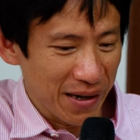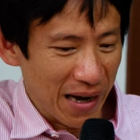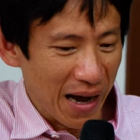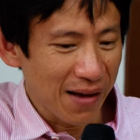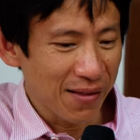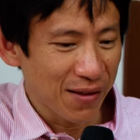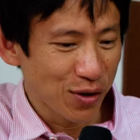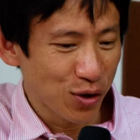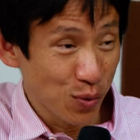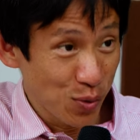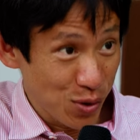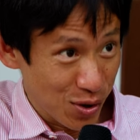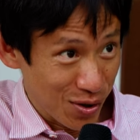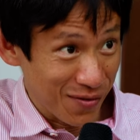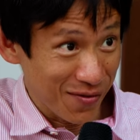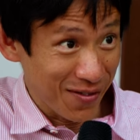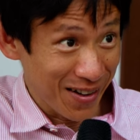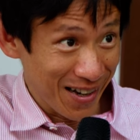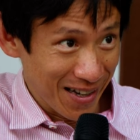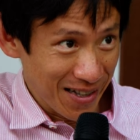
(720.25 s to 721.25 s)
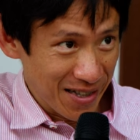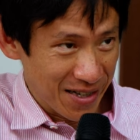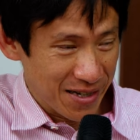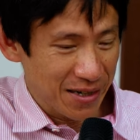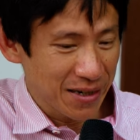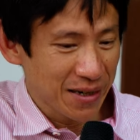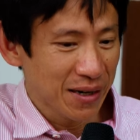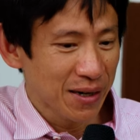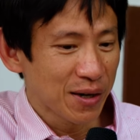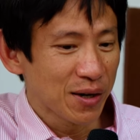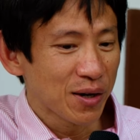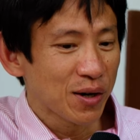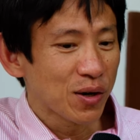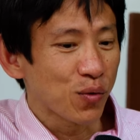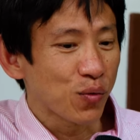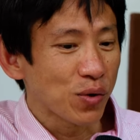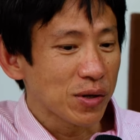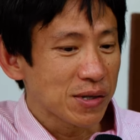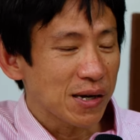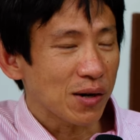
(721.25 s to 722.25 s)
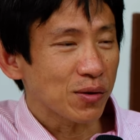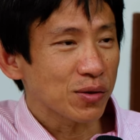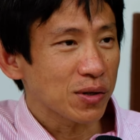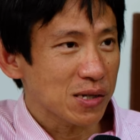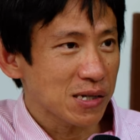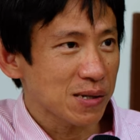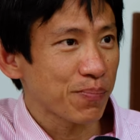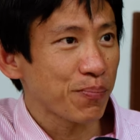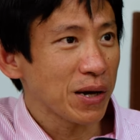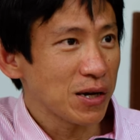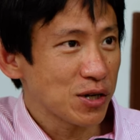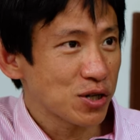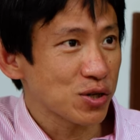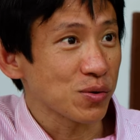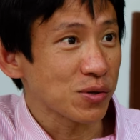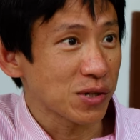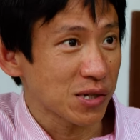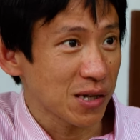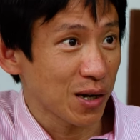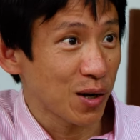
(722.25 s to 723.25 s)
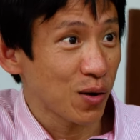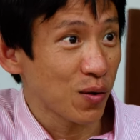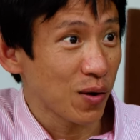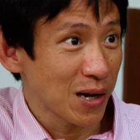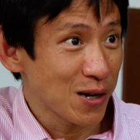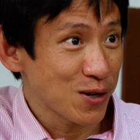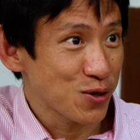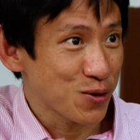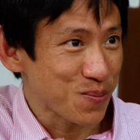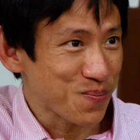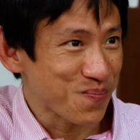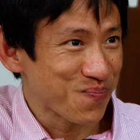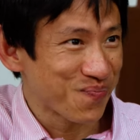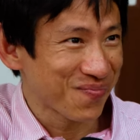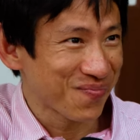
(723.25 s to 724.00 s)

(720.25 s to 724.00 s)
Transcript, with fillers: other use of it without a spatial circulation.